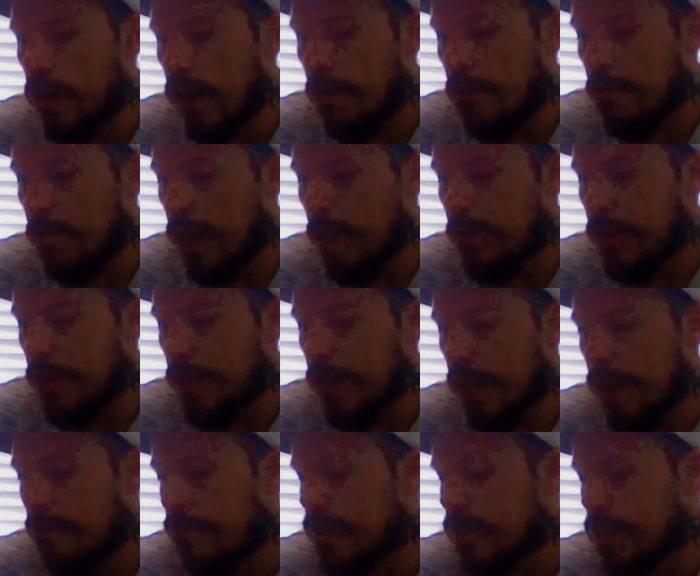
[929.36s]
and maybe
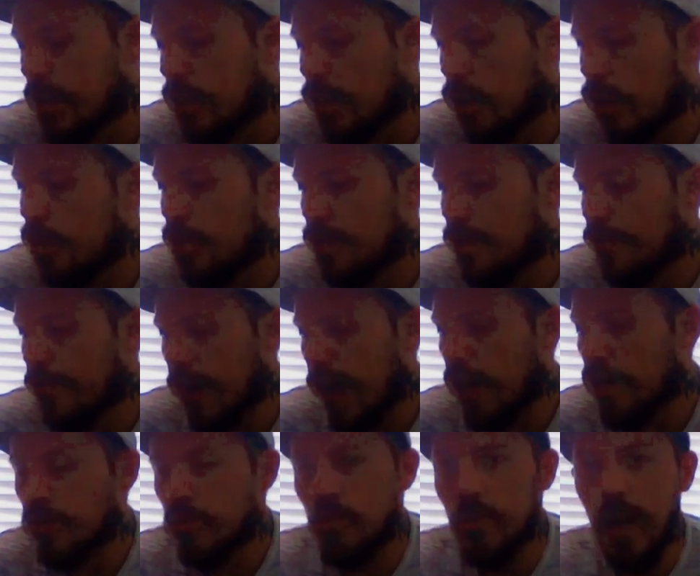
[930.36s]
there is a load of
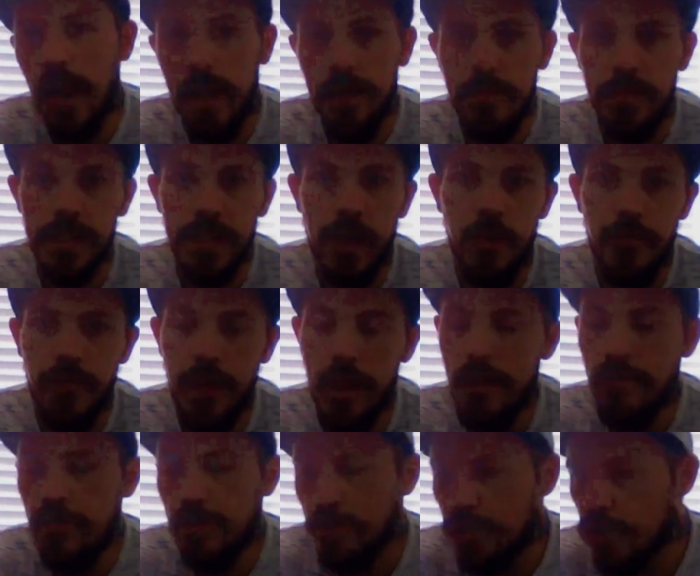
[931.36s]
casual gamers out
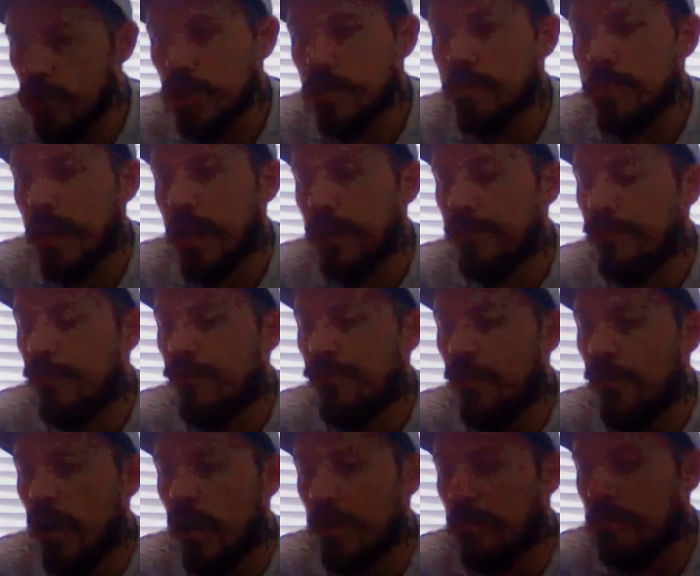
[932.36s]
there who just play for
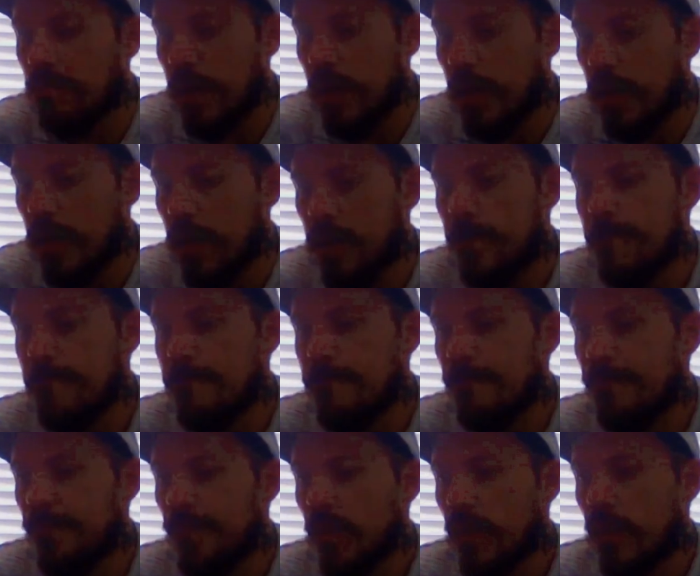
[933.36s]
fun, but
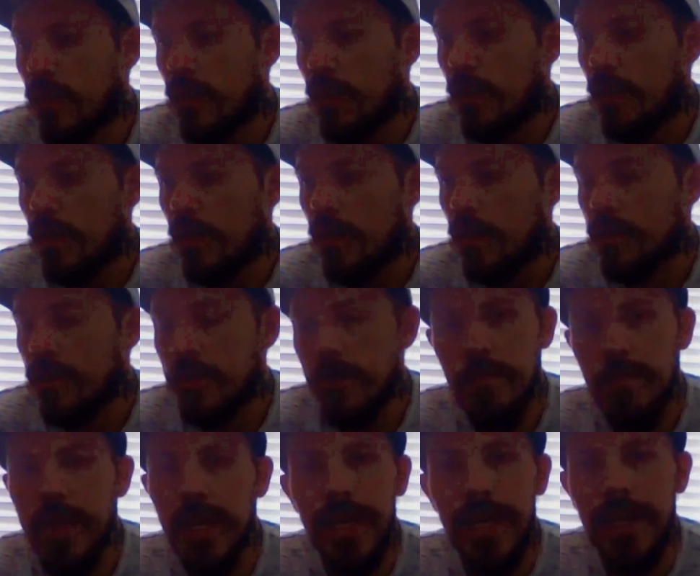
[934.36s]
to
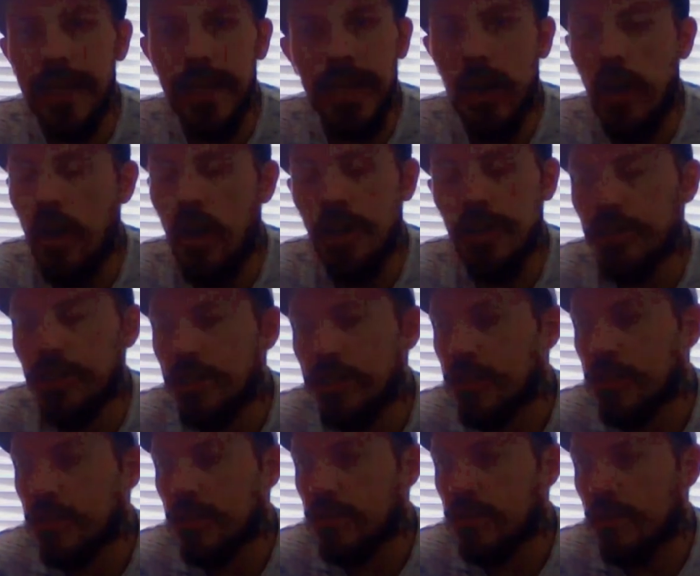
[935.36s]
me, I just
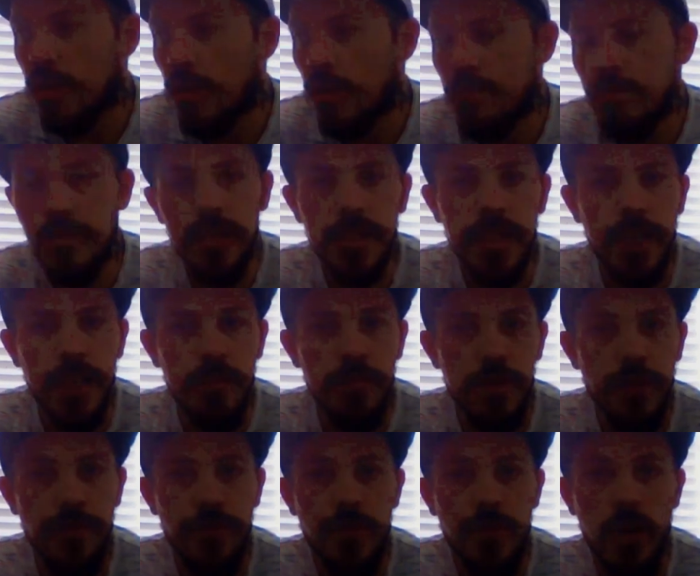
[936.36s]
don't seem
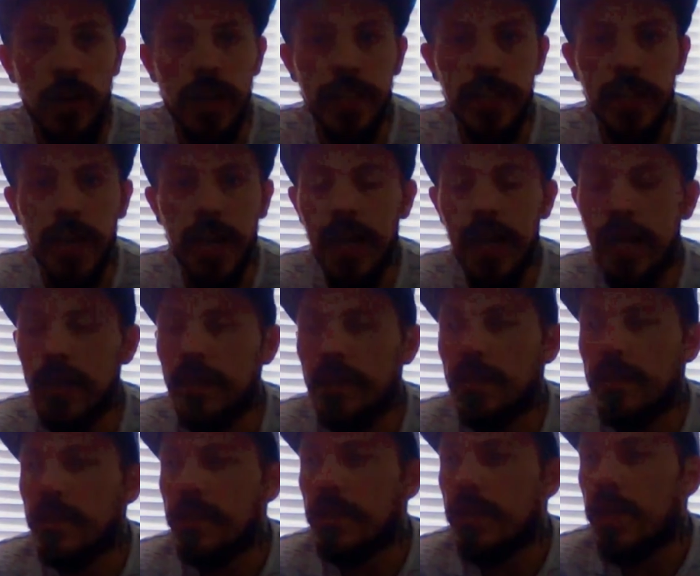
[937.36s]
to find that,
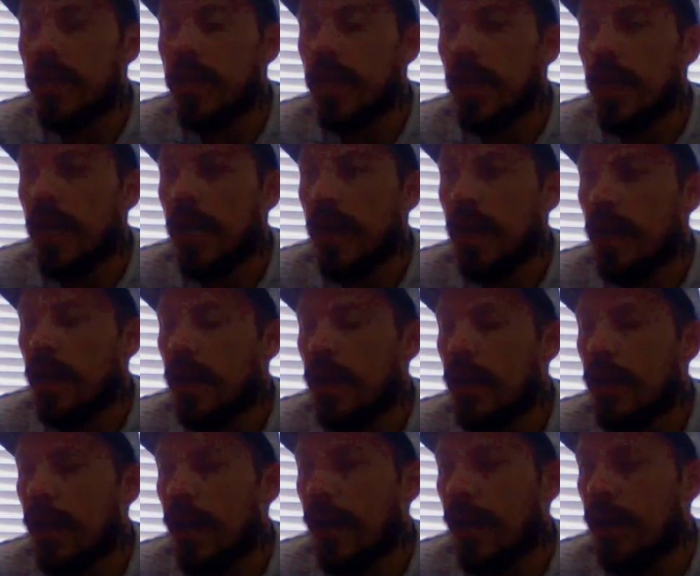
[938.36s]

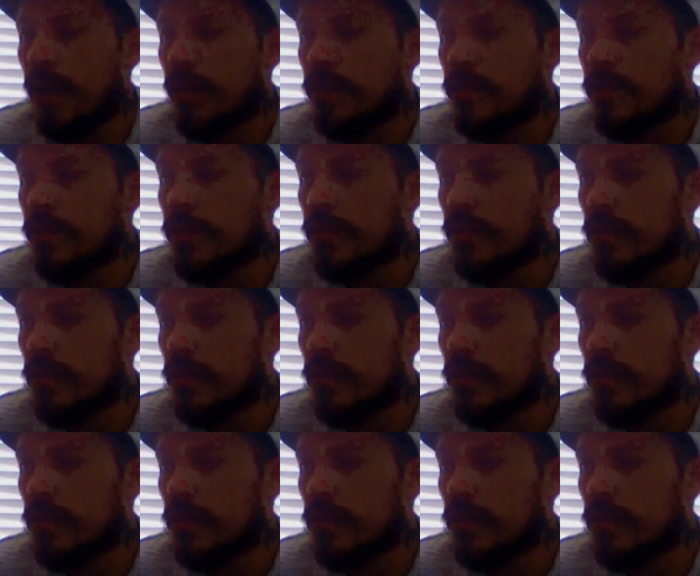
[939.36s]
and